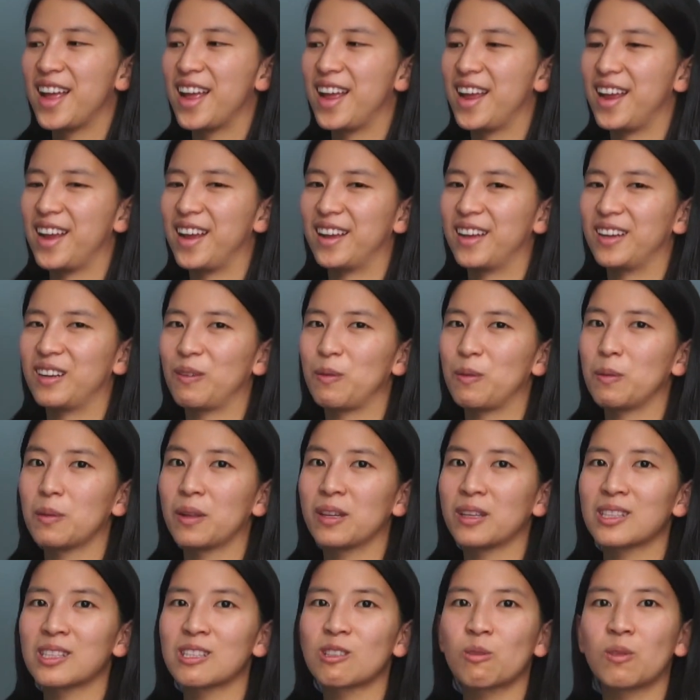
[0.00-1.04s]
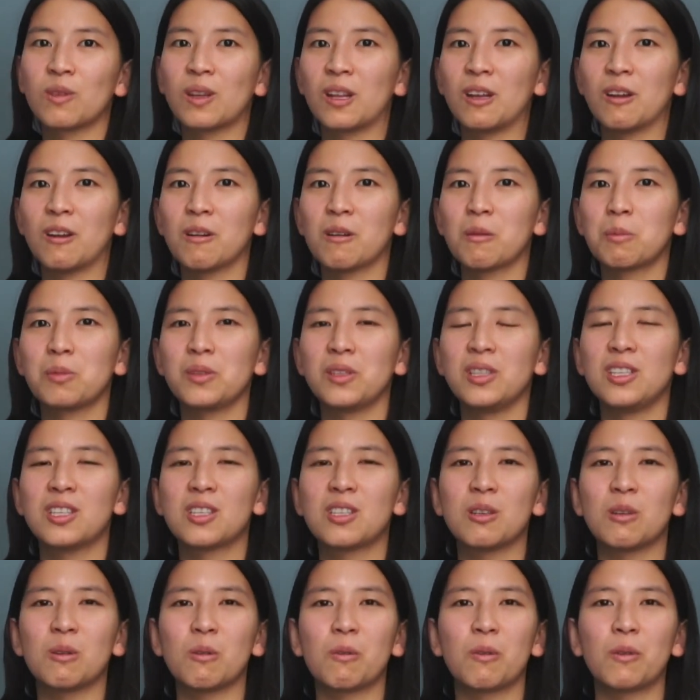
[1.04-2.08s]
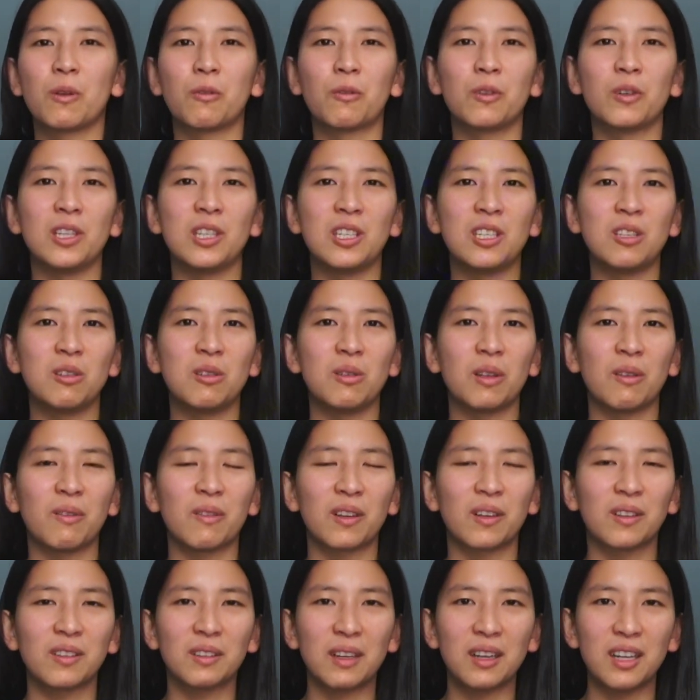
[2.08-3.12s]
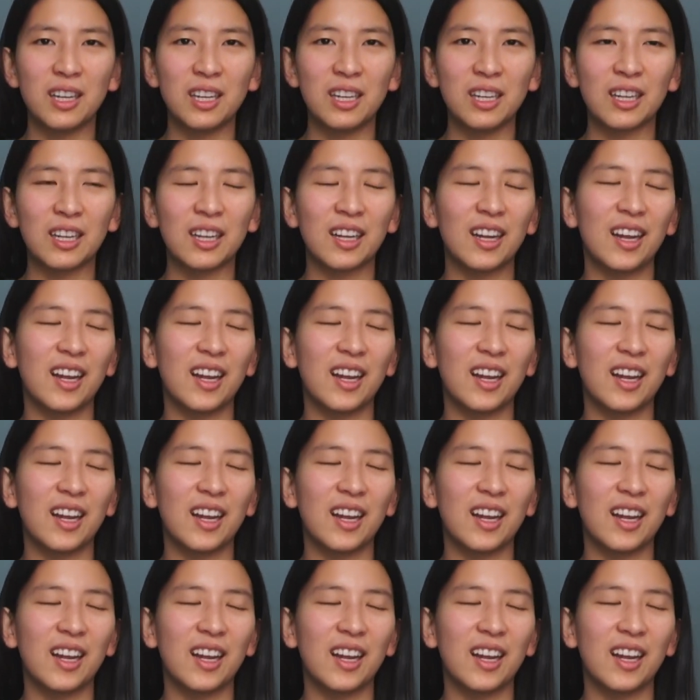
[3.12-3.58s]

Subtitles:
And if you like this video, please do feel free to give it a like,